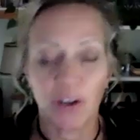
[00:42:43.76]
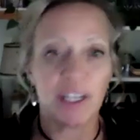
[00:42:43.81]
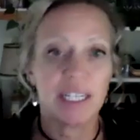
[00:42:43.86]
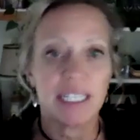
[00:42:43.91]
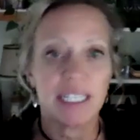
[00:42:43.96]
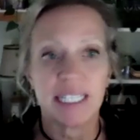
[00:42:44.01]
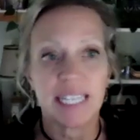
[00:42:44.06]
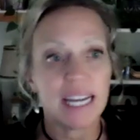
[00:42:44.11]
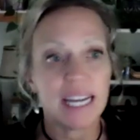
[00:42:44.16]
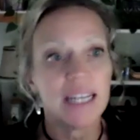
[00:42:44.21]
to
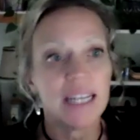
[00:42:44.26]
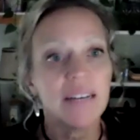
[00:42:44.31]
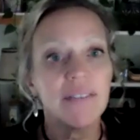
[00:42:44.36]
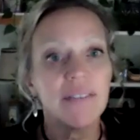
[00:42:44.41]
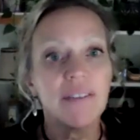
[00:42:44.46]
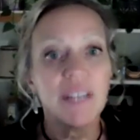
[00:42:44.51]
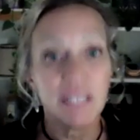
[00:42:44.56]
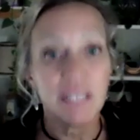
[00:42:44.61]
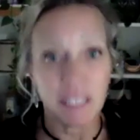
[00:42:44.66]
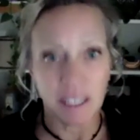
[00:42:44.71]
take a
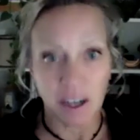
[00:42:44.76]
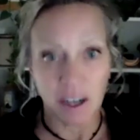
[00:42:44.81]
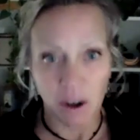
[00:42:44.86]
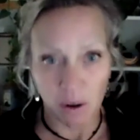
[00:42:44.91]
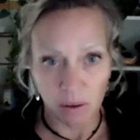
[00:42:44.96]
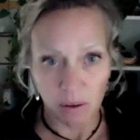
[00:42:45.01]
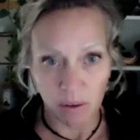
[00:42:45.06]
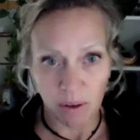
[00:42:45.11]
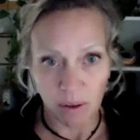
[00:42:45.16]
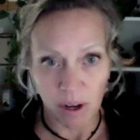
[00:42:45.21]

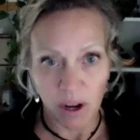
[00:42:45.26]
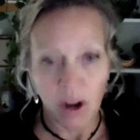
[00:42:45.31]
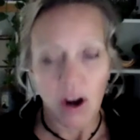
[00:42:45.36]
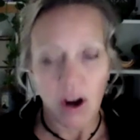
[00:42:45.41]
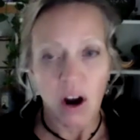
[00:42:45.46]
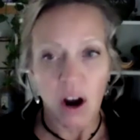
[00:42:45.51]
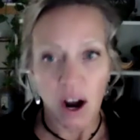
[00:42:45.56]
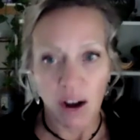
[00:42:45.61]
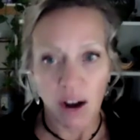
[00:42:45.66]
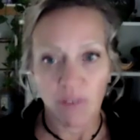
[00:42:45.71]
video
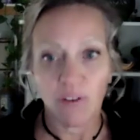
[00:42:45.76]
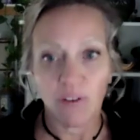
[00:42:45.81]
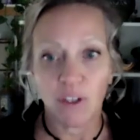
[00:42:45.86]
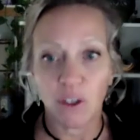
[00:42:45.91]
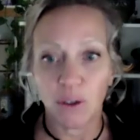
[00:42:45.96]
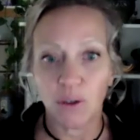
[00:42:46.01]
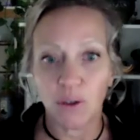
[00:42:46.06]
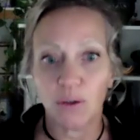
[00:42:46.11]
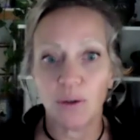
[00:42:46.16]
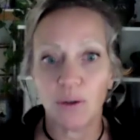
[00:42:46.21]
of
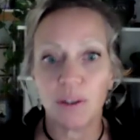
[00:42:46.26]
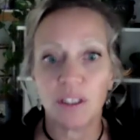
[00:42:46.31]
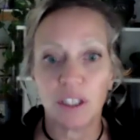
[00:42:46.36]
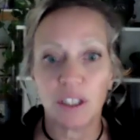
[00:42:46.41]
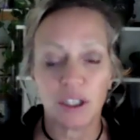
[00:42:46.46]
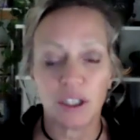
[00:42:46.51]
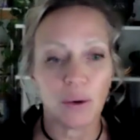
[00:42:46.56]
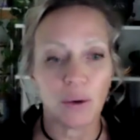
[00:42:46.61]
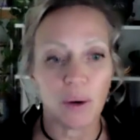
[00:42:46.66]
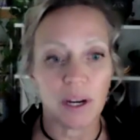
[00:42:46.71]
you
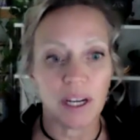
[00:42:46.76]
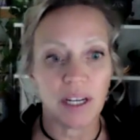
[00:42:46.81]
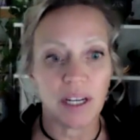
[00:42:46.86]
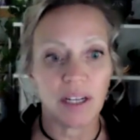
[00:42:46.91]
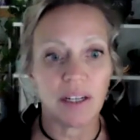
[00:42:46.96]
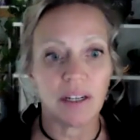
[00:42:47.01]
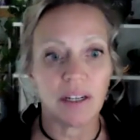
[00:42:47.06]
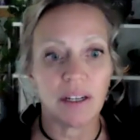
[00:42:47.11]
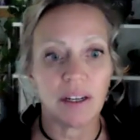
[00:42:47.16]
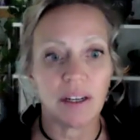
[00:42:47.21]

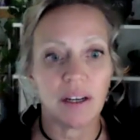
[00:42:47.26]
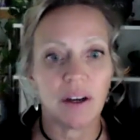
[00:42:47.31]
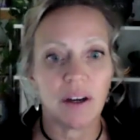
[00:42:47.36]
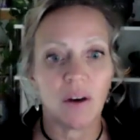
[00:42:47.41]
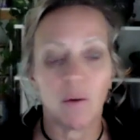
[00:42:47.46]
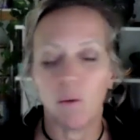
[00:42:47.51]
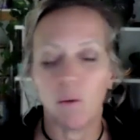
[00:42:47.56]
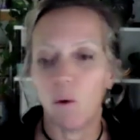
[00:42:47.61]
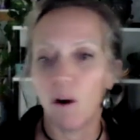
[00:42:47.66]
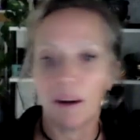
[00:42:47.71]
doing
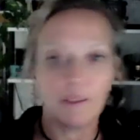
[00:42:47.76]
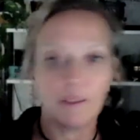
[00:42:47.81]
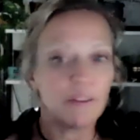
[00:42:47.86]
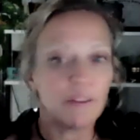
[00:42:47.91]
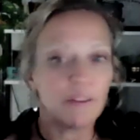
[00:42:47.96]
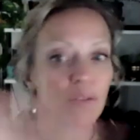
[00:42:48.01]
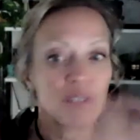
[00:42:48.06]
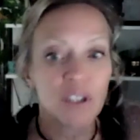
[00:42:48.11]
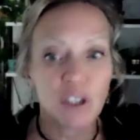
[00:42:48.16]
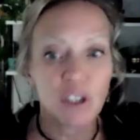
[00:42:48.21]
one of the
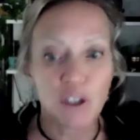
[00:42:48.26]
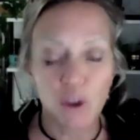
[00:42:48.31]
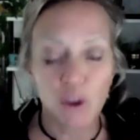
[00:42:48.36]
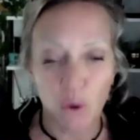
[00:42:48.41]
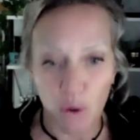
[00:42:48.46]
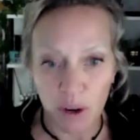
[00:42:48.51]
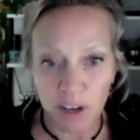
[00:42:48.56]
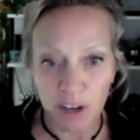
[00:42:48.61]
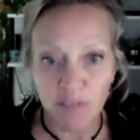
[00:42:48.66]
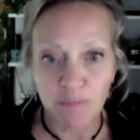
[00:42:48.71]

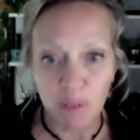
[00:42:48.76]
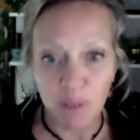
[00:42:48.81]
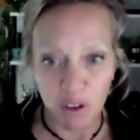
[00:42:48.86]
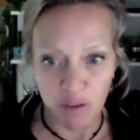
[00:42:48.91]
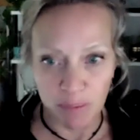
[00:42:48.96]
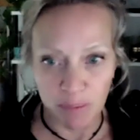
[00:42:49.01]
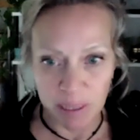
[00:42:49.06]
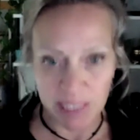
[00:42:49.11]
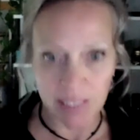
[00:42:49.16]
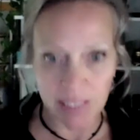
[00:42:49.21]
restorative
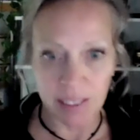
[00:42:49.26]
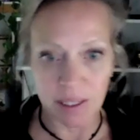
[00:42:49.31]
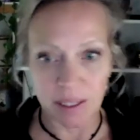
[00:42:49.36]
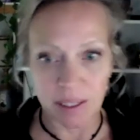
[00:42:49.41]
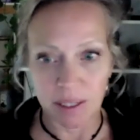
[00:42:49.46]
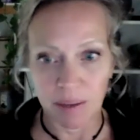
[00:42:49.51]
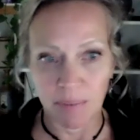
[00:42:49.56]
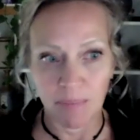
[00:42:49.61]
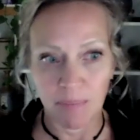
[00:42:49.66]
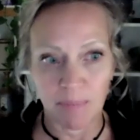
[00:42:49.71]
movements,
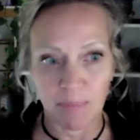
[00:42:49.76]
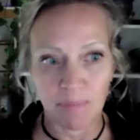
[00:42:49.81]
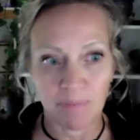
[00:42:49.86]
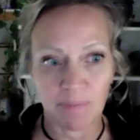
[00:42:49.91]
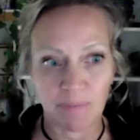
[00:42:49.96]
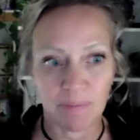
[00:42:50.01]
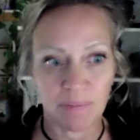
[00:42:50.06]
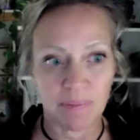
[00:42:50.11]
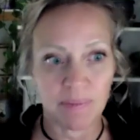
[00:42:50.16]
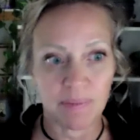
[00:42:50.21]

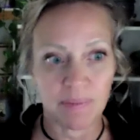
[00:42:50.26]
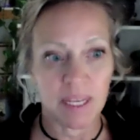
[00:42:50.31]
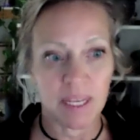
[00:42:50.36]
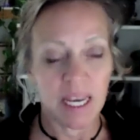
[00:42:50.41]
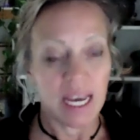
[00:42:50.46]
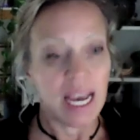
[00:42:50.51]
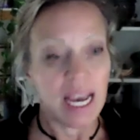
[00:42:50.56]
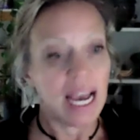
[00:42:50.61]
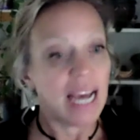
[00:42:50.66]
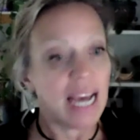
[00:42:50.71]

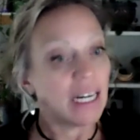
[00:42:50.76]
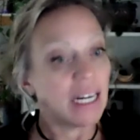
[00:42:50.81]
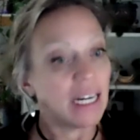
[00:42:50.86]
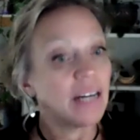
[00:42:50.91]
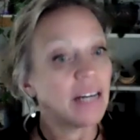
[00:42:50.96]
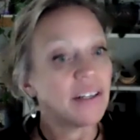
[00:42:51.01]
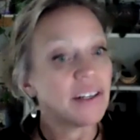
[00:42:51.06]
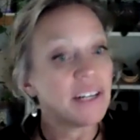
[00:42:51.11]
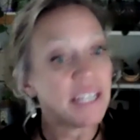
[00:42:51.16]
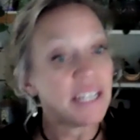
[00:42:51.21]
and
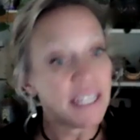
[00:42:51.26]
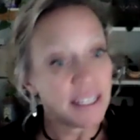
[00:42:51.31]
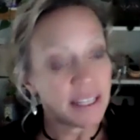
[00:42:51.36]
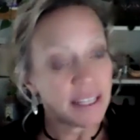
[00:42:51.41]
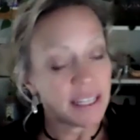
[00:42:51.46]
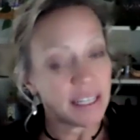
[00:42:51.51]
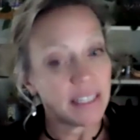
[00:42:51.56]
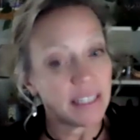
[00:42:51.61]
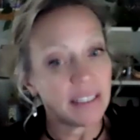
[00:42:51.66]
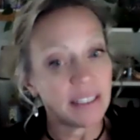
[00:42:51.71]
underneath
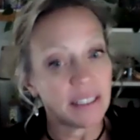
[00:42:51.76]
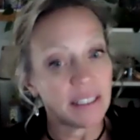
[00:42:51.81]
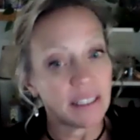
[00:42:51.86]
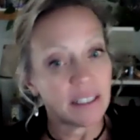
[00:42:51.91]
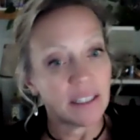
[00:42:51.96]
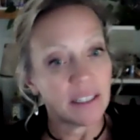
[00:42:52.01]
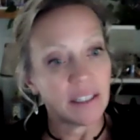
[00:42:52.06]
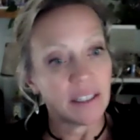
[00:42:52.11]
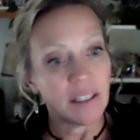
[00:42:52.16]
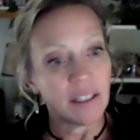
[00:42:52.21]
it,
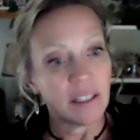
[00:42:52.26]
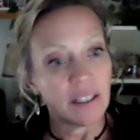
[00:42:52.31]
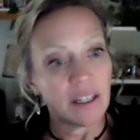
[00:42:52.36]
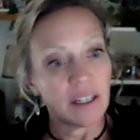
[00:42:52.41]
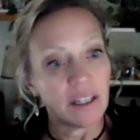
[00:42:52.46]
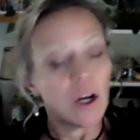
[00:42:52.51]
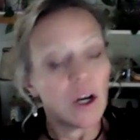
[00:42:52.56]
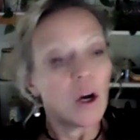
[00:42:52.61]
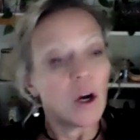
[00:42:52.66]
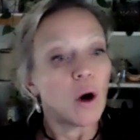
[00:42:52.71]

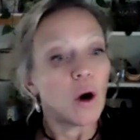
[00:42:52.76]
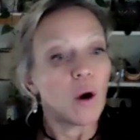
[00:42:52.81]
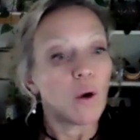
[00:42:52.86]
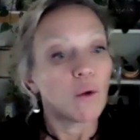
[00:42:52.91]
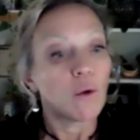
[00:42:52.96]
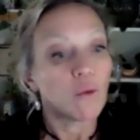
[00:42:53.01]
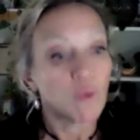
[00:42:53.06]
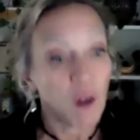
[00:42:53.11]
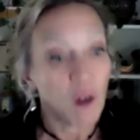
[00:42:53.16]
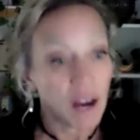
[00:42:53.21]

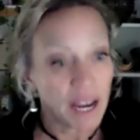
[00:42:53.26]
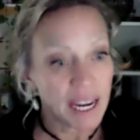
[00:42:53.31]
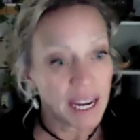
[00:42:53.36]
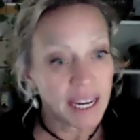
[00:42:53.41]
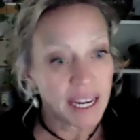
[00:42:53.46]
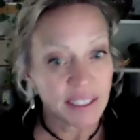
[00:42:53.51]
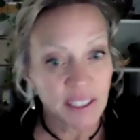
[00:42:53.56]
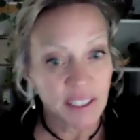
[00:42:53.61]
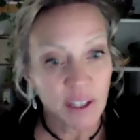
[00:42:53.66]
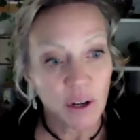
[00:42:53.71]

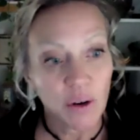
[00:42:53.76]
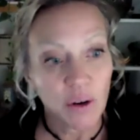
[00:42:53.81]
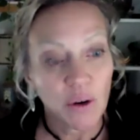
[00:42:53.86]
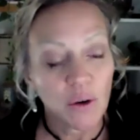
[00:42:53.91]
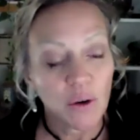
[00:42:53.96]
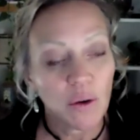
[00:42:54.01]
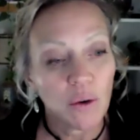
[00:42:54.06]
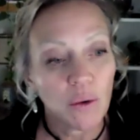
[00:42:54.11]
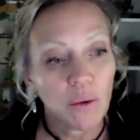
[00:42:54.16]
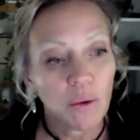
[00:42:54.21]
write
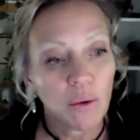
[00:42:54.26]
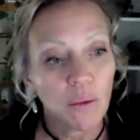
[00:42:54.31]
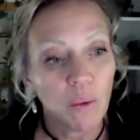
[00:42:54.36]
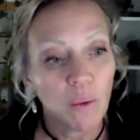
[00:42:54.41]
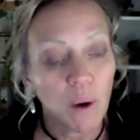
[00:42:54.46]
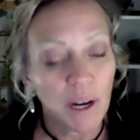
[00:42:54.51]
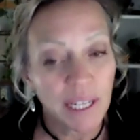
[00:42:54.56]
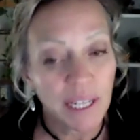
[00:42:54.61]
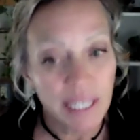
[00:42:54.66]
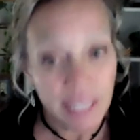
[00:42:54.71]

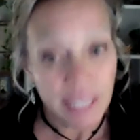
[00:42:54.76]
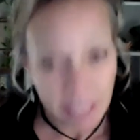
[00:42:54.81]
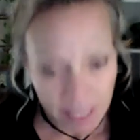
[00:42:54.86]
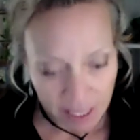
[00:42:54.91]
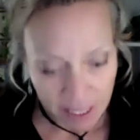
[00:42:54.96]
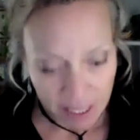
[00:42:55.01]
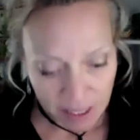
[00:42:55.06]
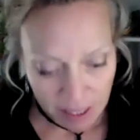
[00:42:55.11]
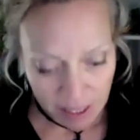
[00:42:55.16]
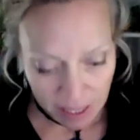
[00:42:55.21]
what it
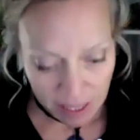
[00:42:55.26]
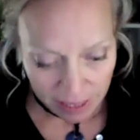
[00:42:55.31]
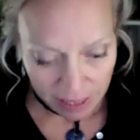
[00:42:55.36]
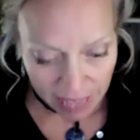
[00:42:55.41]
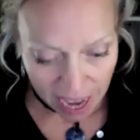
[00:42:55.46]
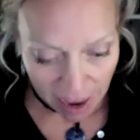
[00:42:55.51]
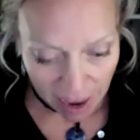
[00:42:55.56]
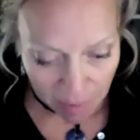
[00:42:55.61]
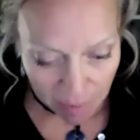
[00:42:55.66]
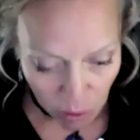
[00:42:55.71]
is that
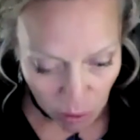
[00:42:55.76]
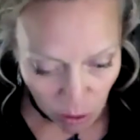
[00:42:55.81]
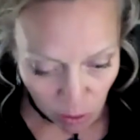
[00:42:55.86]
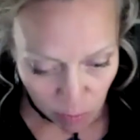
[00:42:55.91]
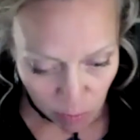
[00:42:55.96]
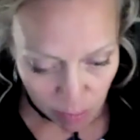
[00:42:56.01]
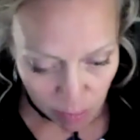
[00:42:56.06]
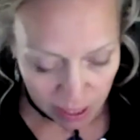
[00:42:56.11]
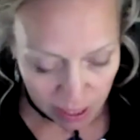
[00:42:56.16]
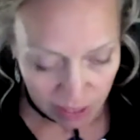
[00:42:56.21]
that
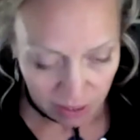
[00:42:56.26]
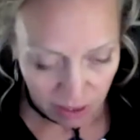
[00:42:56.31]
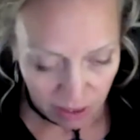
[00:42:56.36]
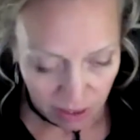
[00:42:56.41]
movement